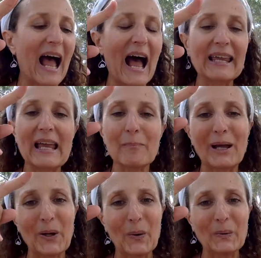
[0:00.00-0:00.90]
I am my
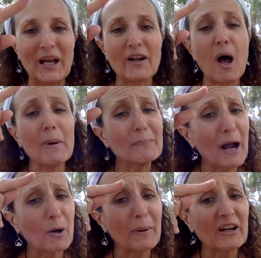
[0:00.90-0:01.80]
own. I call my
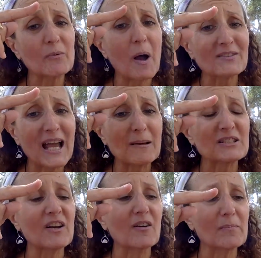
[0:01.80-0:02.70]
power back from all times
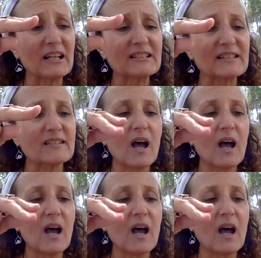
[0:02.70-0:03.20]
and all places.